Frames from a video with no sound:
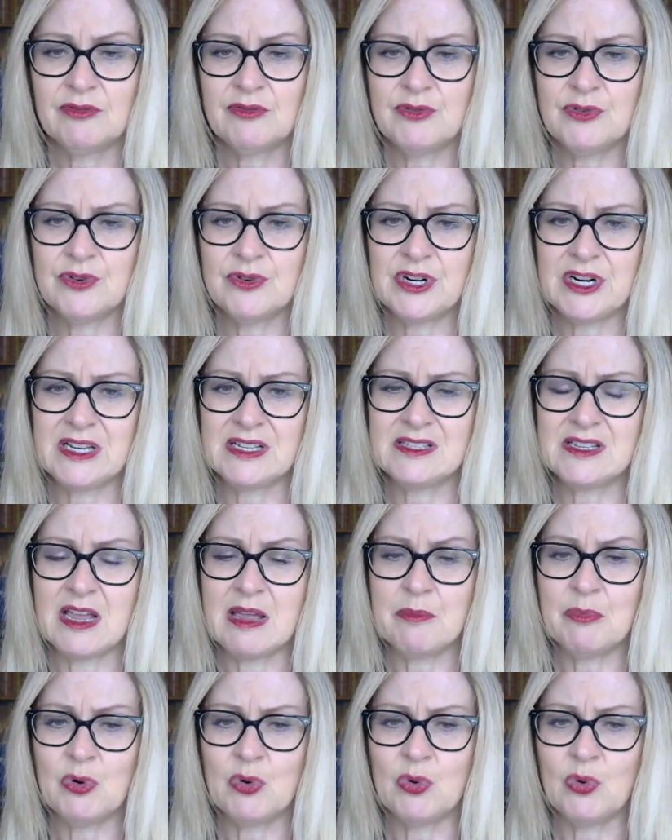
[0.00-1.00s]
for
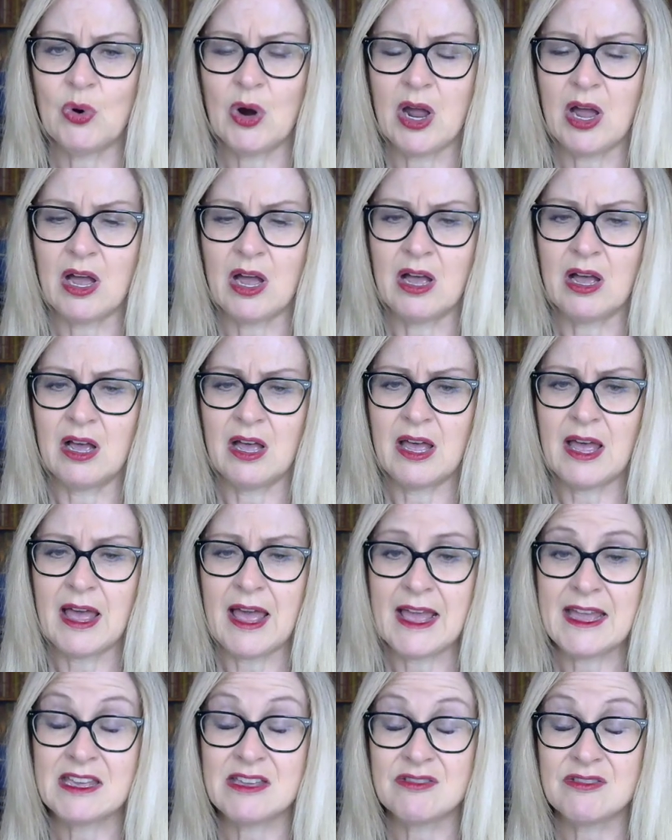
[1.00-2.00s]
example,
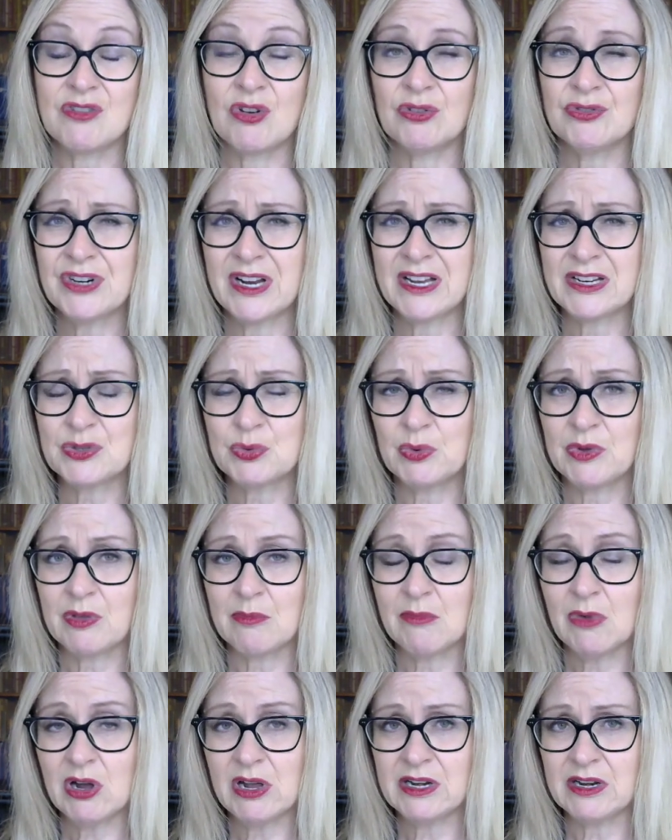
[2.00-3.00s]
a contract with a
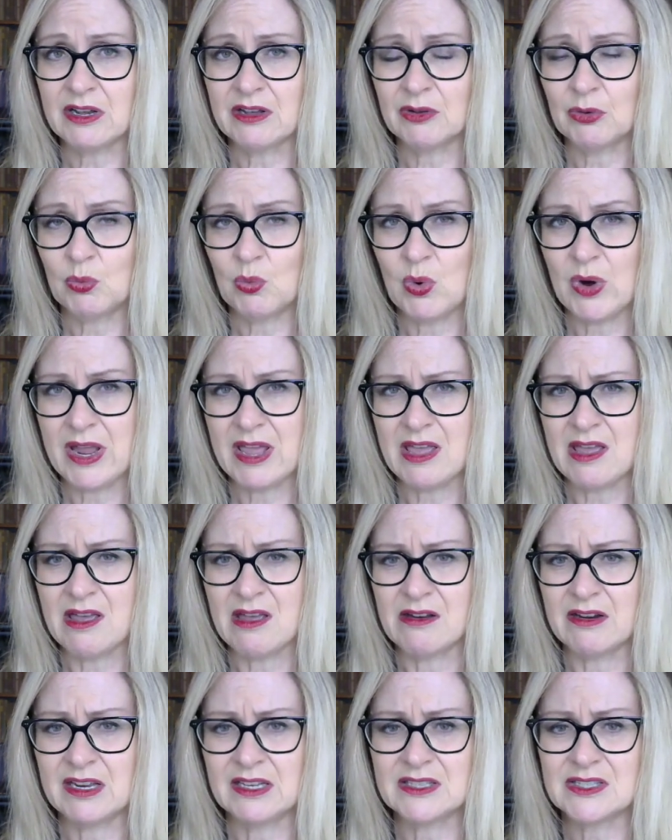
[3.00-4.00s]
minor
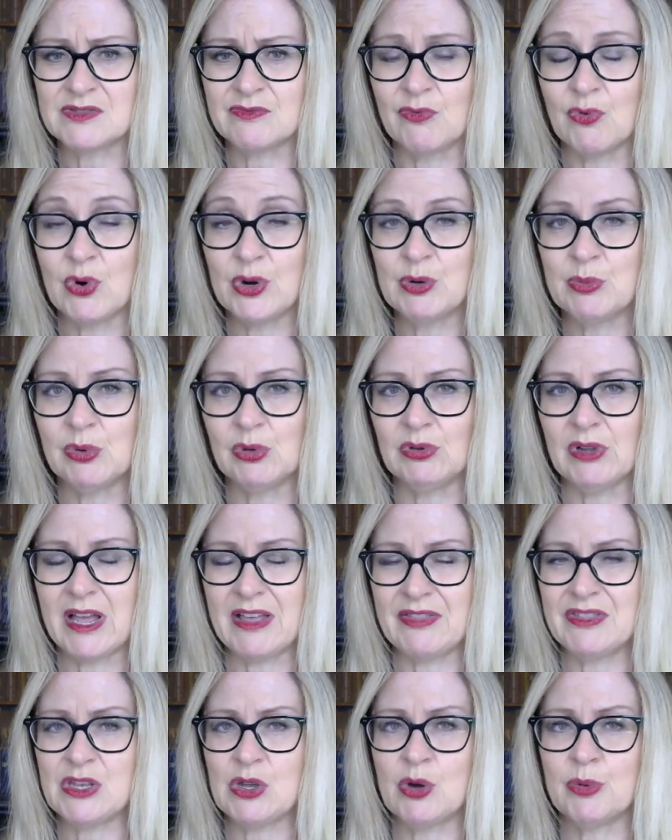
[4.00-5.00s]
where it's voidable
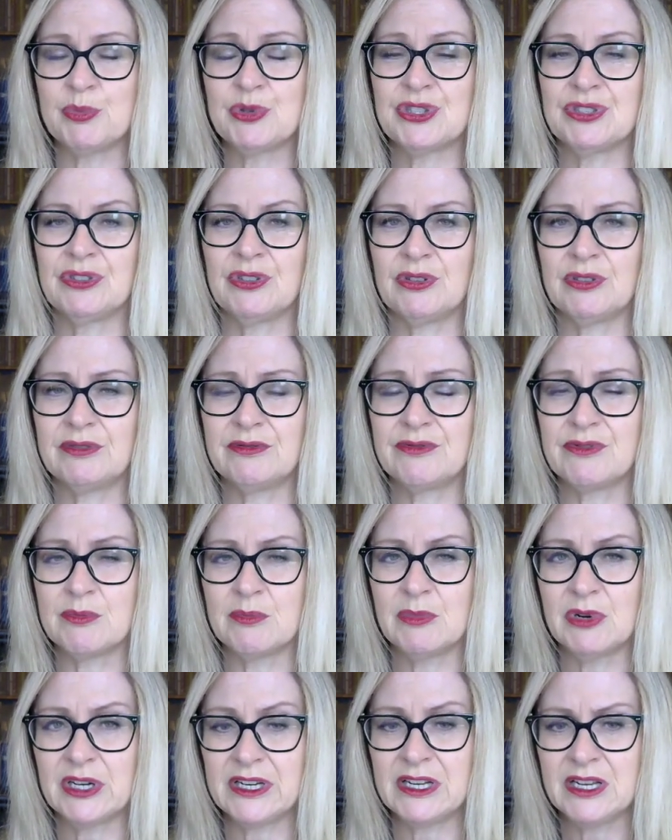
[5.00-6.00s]
at the option of the
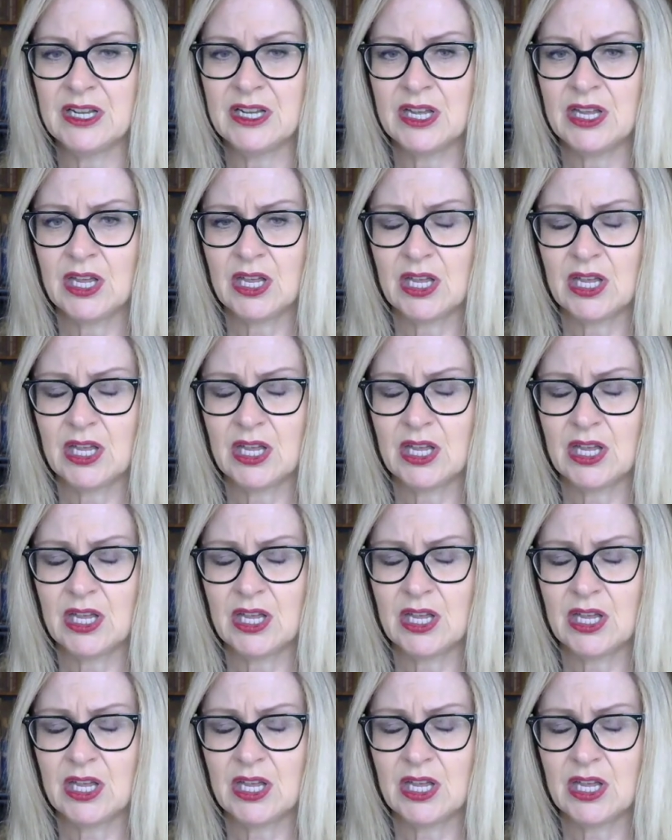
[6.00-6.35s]
minor,